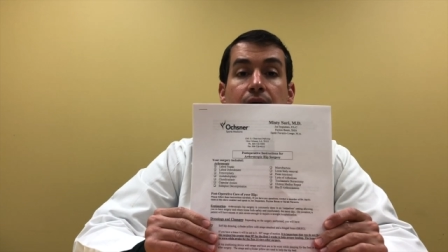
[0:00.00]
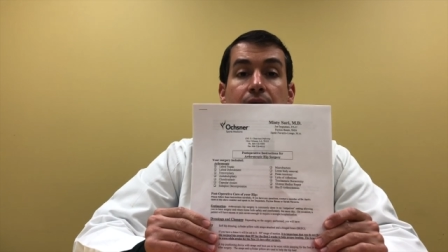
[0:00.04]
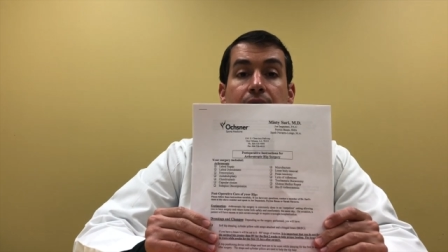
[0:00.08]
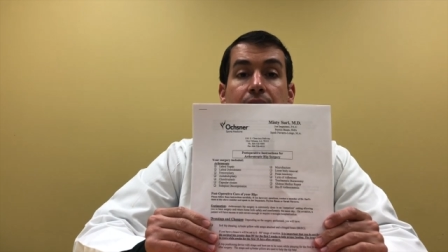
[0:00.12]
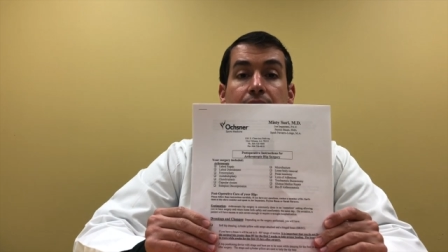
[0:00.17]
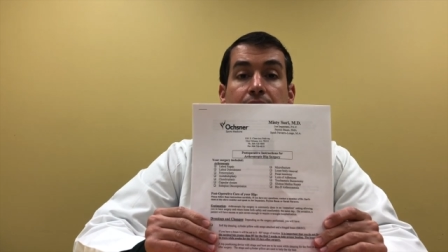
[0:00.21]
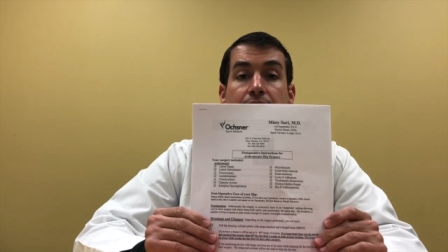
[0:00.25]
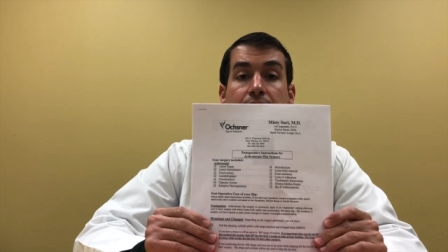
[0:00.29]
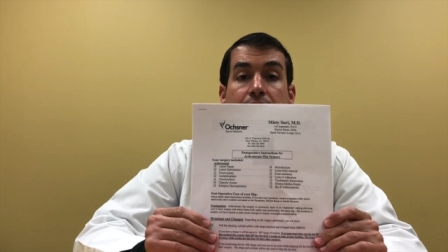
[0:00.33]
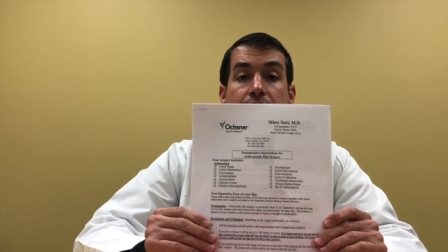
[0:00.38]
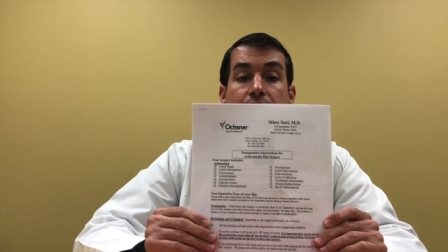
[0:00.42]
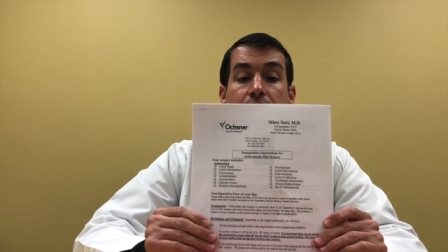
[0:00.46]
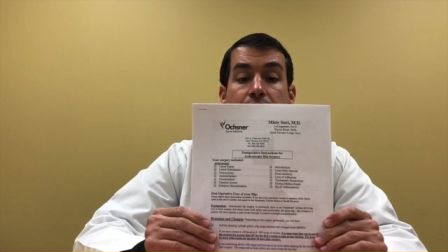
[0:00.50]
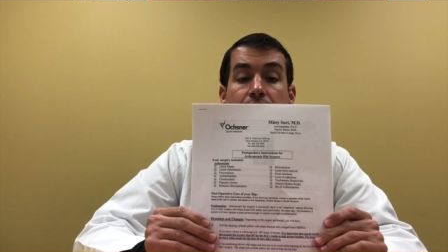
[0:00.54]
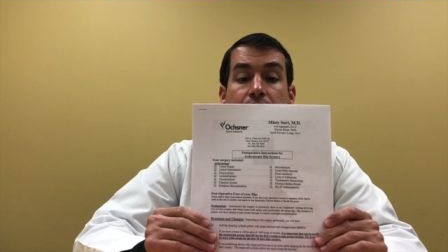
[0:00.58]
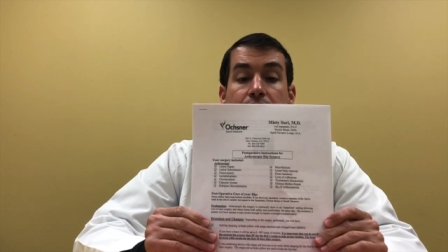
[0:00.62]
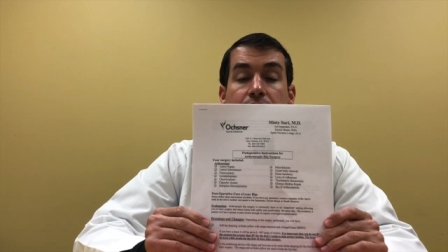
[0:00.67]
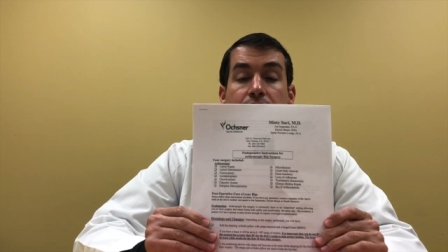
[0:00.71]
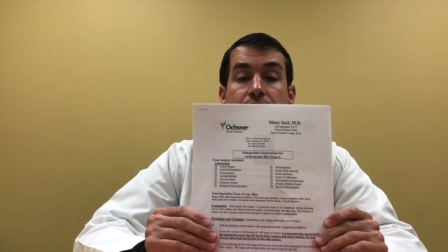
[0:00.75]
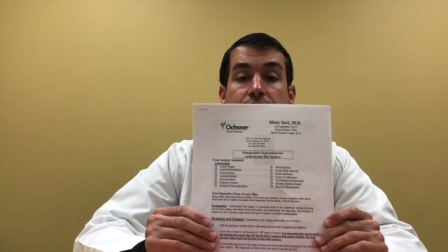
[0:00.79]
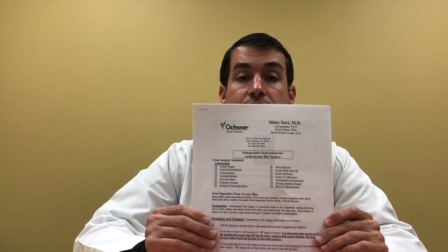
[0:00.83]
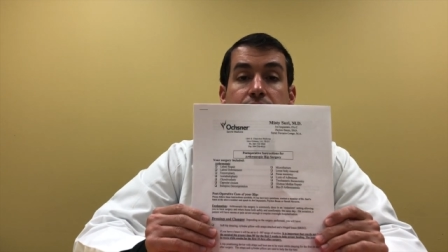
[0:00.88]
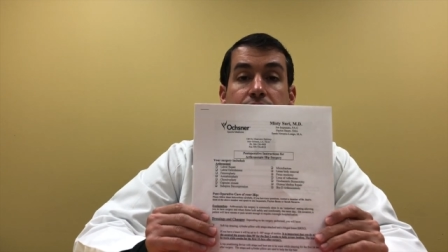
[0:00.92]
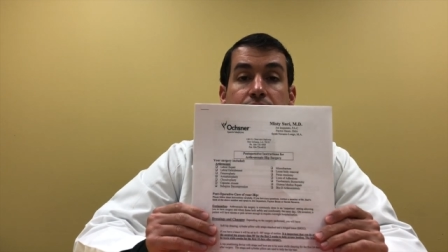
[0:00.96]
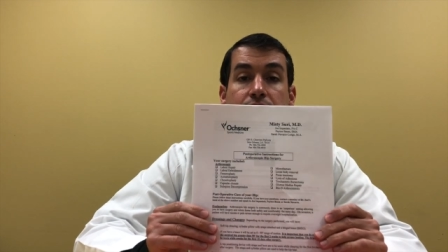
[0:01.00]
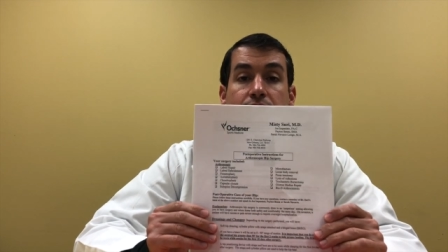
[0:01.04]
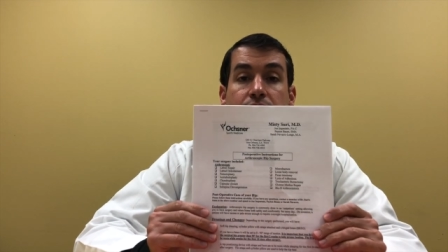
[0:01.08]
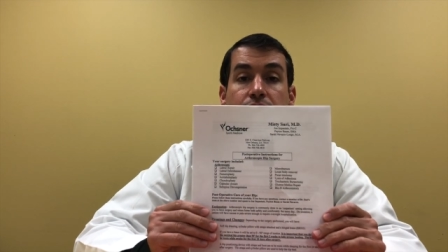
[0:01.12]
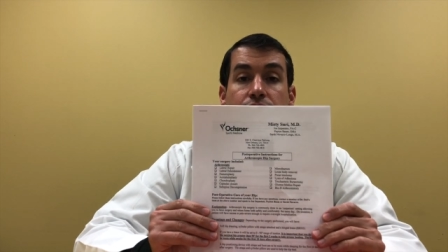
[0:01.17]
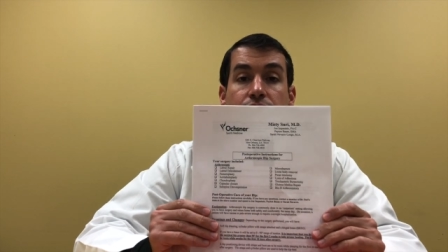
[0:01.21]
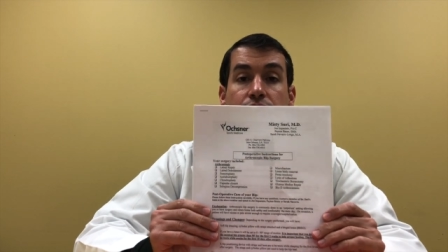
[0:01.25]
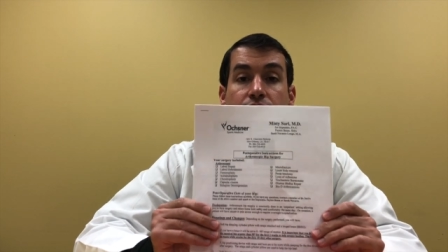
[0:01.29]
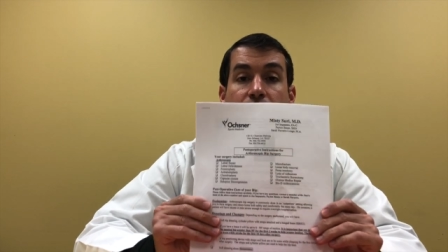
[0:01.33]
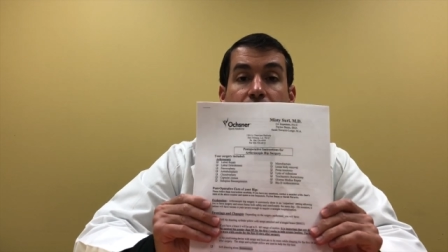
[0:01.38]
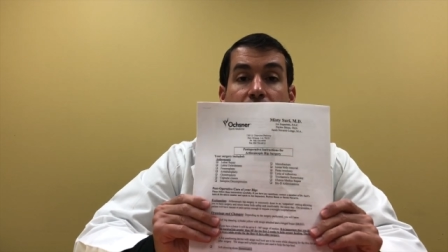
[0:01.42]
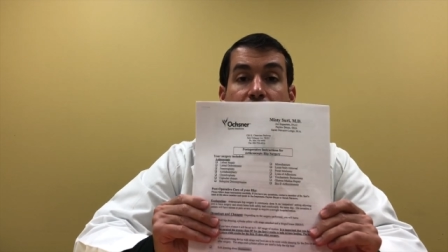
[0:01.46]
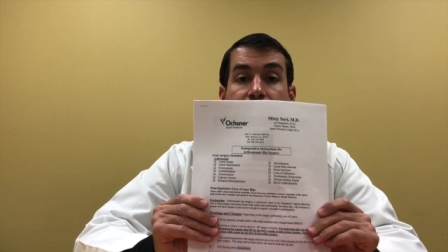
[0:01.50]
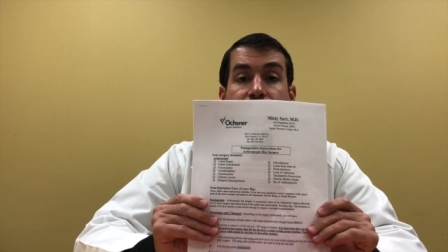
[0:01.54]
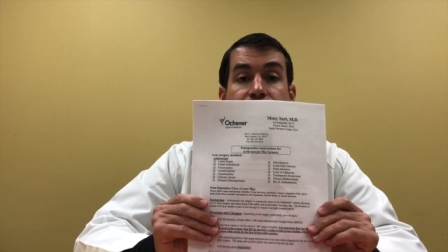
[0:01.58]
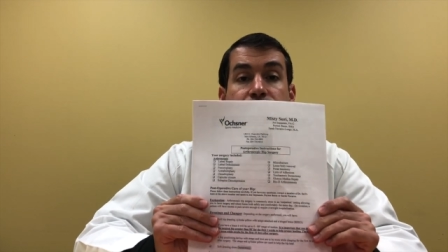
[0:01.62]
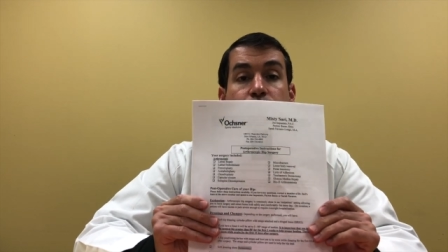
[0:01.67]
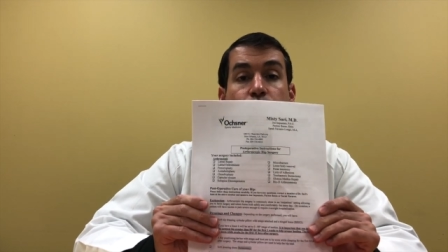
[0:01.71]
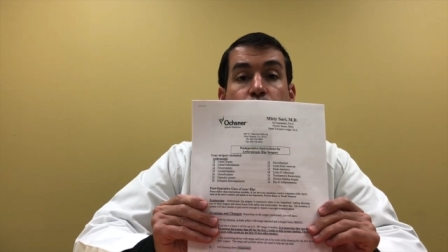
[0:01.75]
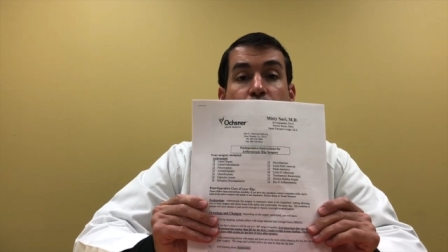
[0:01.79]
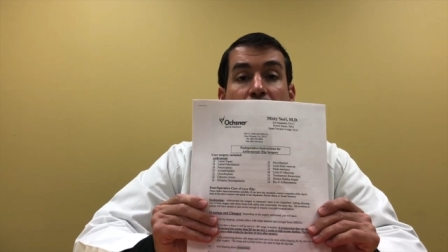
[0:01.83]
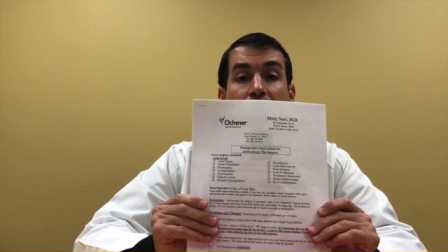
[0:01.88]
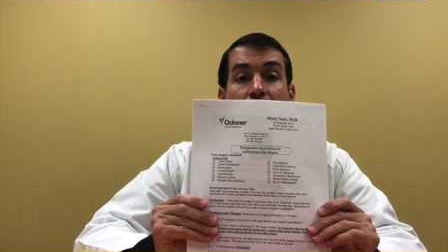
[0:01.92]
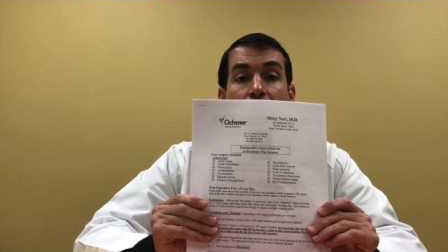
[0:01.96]
and you're going to have
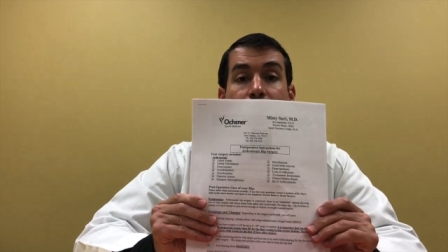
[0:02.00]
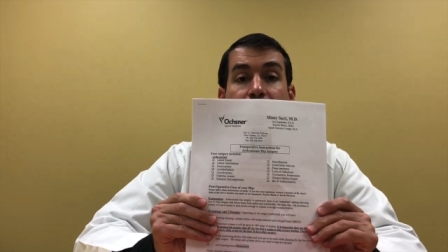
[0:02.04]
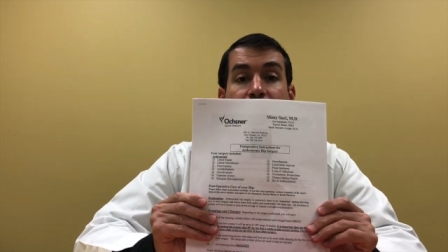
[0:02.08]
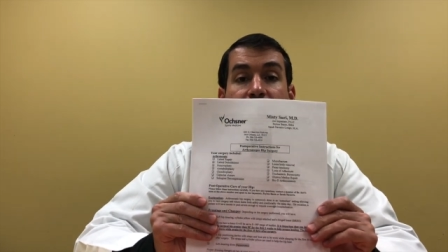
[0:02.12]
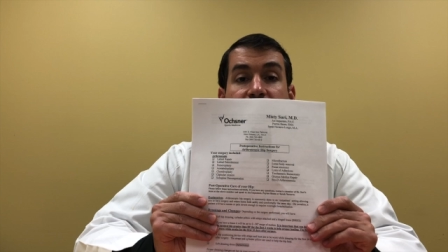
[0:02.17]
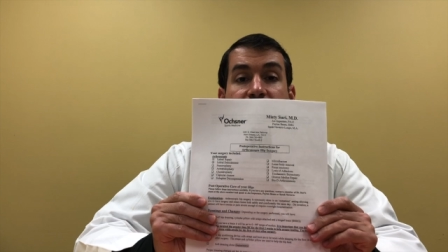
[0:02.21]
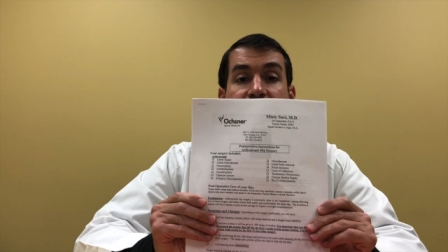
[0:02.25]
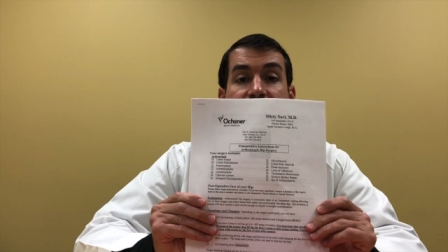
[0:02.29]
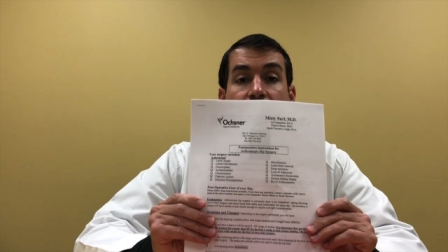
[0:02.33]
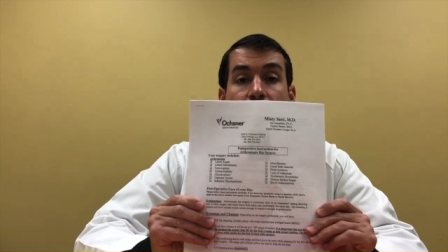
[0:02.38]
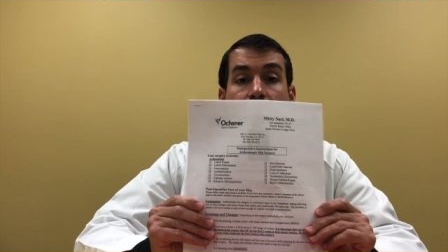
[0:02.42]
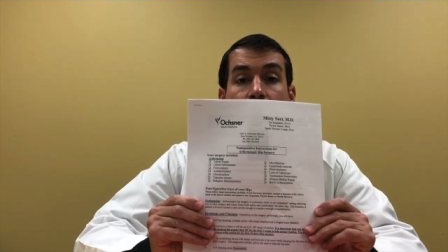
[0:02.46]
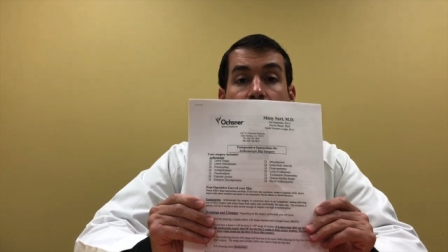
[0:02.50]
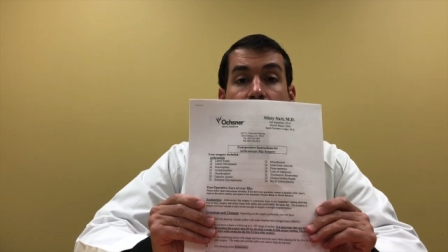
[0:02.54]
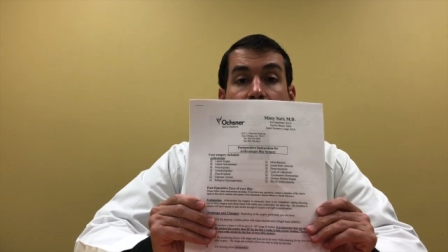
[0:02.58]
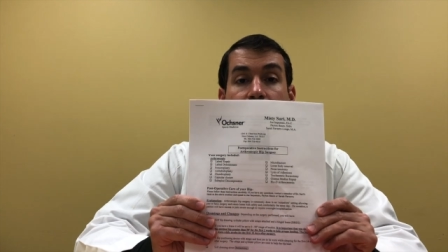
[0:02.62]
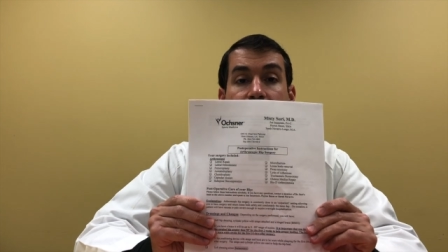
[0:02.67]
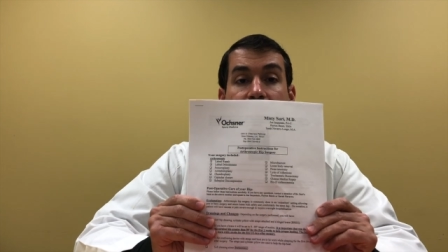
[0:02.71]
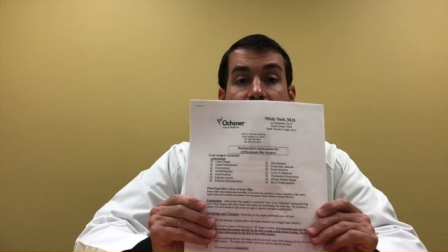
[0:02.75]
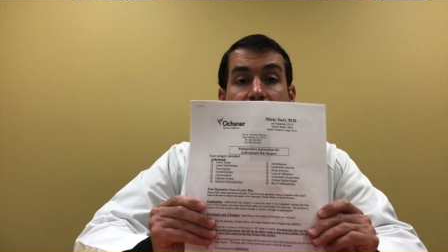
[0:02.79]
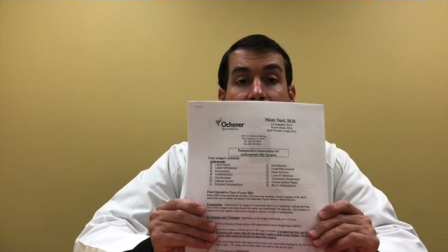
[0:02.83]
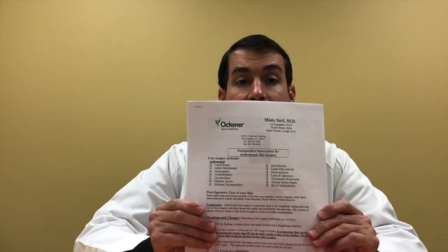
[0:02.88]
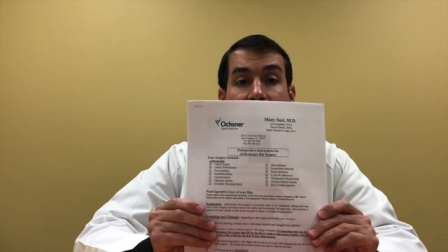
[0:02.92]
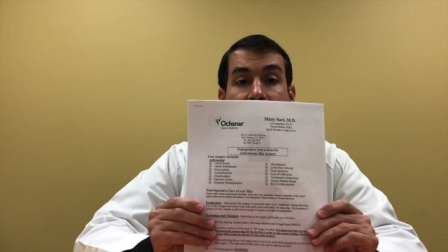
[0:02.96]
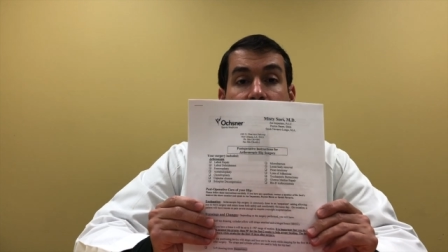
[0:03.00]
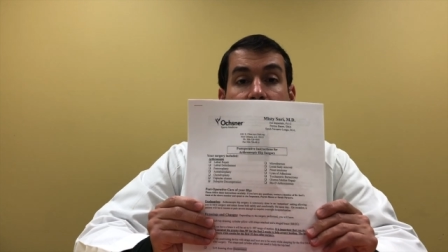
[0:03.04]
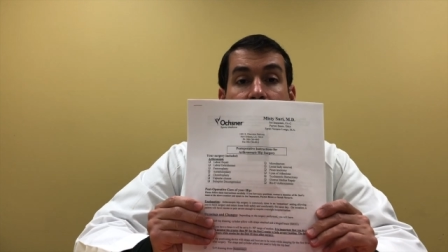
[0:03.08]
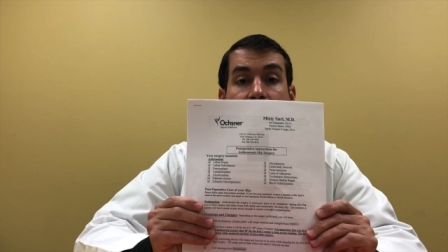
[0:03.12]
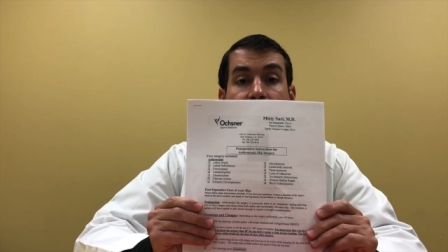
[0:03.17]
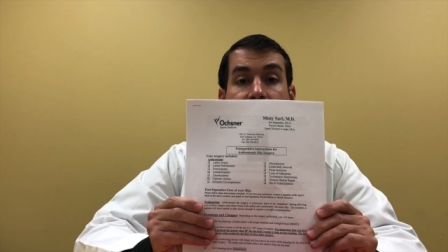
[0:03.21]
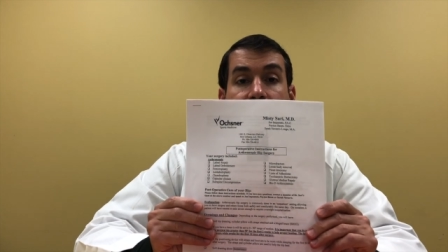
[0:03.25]
two copies that are exactly the